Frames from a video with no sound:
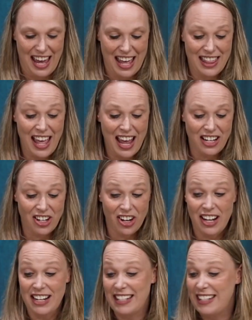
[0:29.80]
And then you're
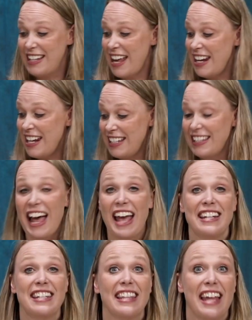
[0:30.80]
gonna set it
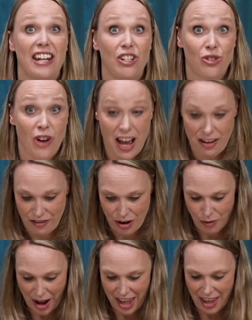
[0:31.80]
aside to let it dry for
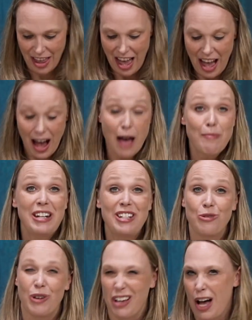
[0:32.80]
a while. I'm gonna
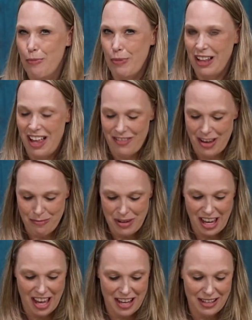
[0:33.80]
do a couple of them
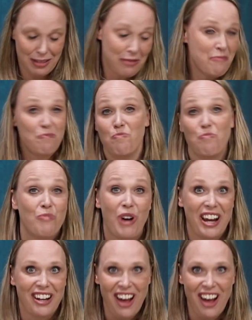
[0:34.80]
because why